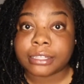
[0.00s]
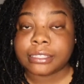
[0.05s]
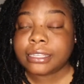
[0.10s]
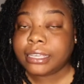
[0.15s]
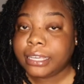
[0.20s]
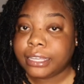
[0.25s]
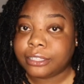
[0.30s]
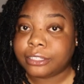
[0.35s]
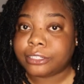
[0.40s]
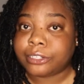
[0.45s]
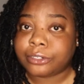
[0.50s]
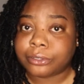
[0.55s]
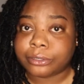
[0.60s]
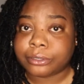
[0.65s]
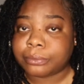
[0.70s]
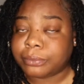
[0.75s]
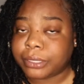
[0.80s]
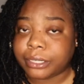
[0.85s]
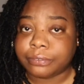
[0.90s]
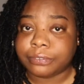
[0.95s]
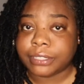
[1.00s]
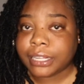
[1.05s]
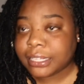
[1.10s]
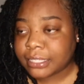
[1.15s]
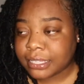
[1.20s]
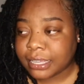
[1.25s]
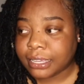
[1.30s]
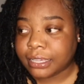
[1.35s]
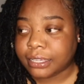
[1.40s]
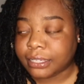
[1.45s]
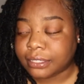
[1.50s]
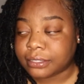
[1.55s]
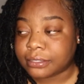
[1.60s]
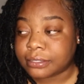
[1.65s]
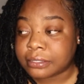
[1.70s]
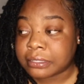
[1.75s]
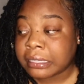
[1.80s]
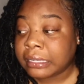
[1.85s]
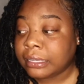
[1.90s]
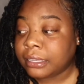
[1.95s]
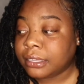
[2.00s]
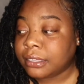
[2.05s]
together, or whatever that saying is.